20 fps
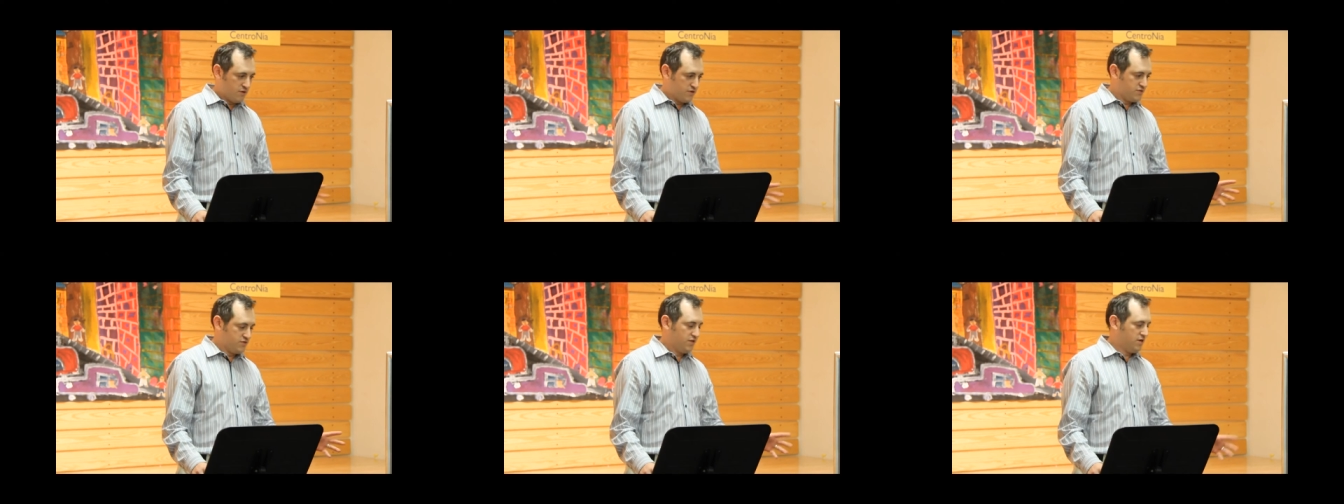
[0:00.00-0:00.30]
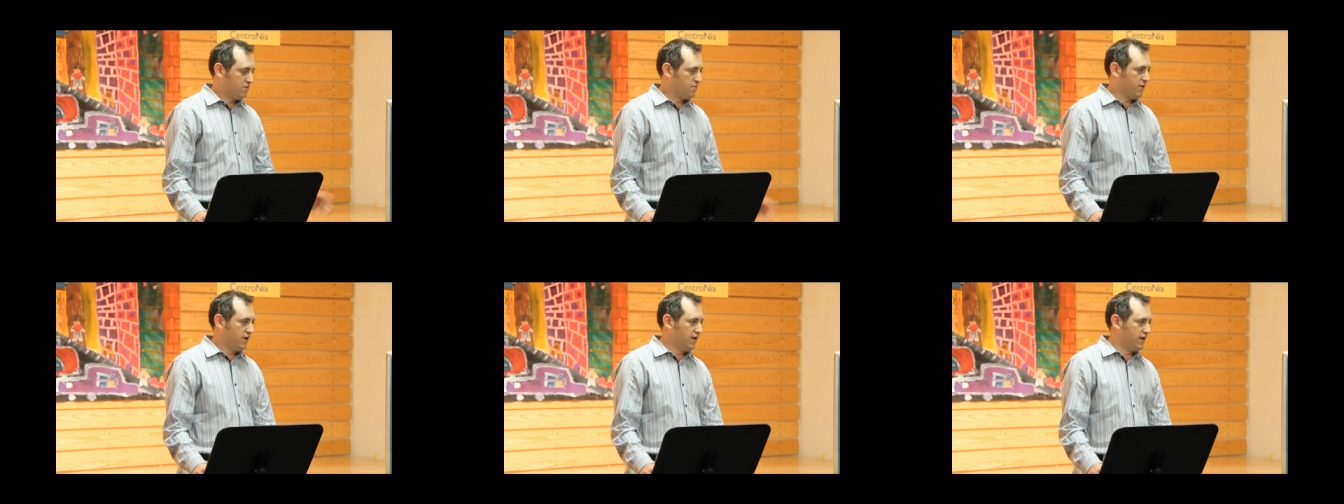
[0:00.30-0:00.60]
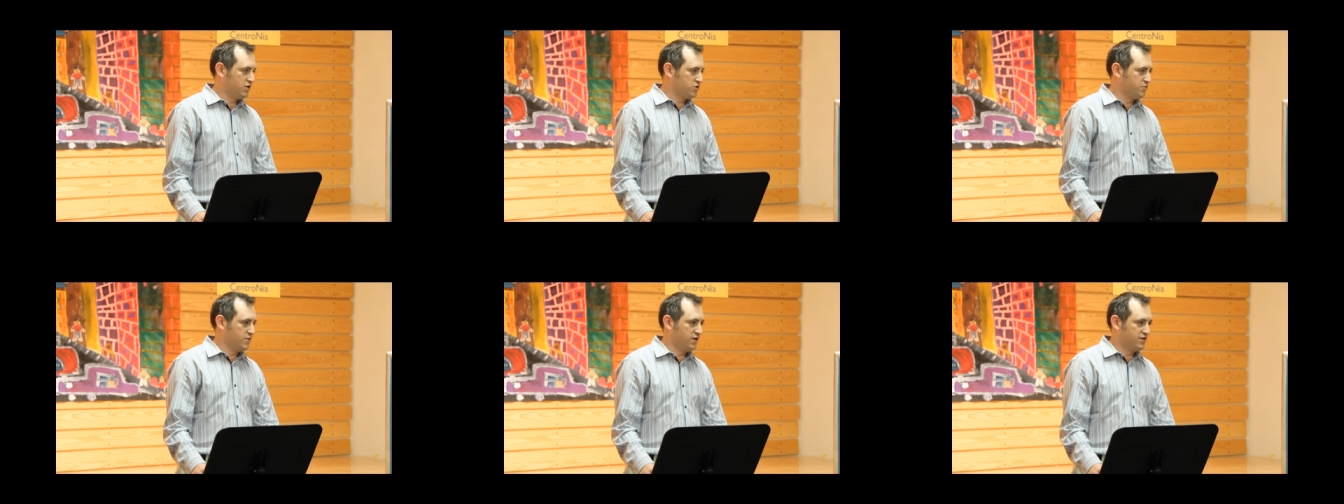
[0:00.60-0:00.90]
exceeded my
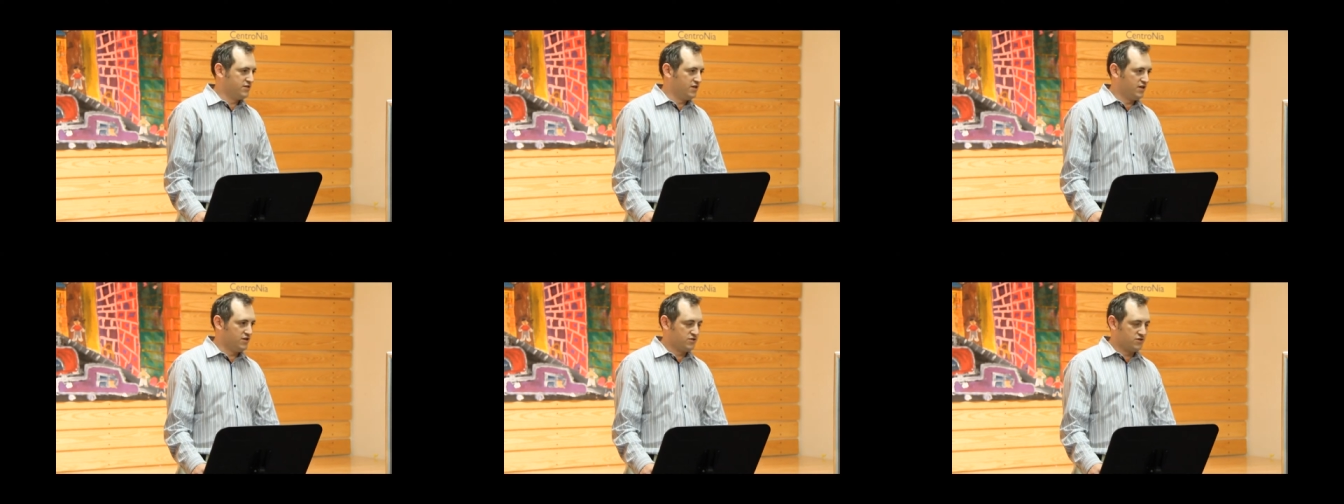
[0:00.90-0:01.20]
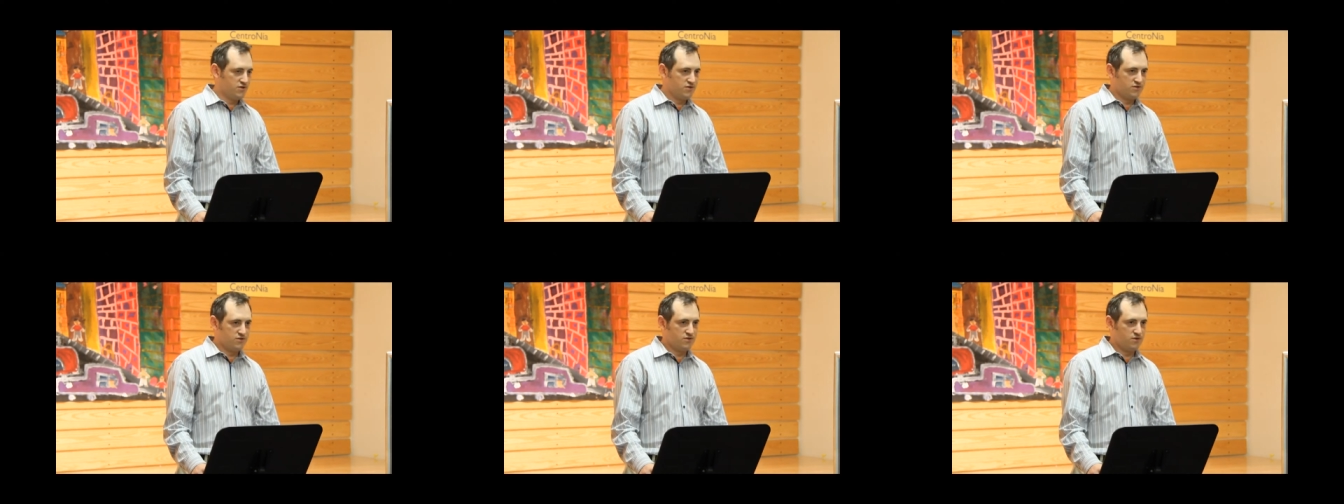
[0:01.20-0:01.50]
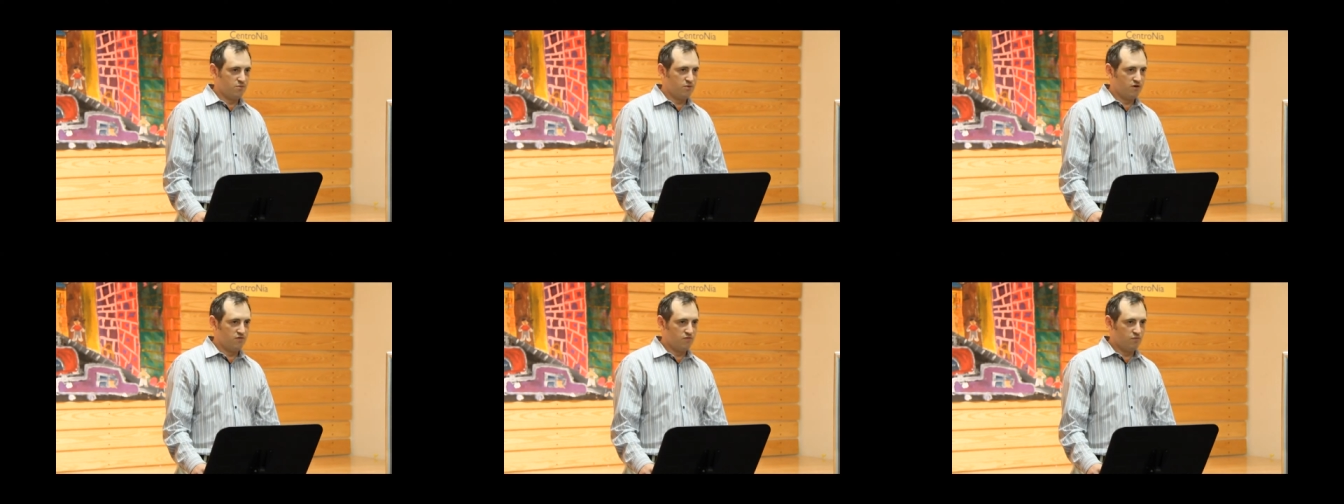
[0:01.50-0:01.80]
expectations
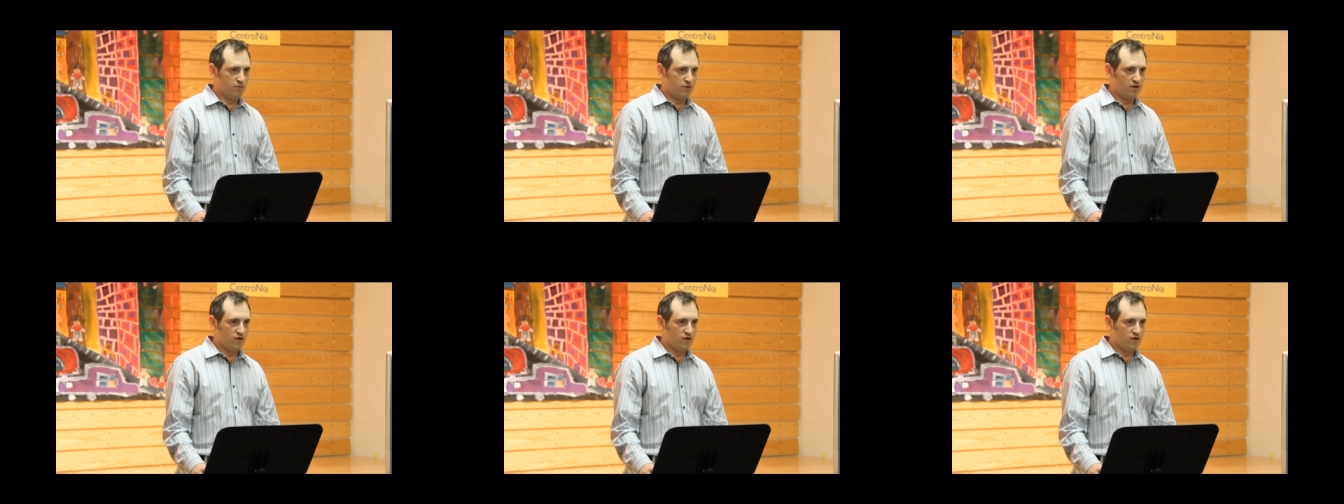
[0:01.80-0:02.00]
above and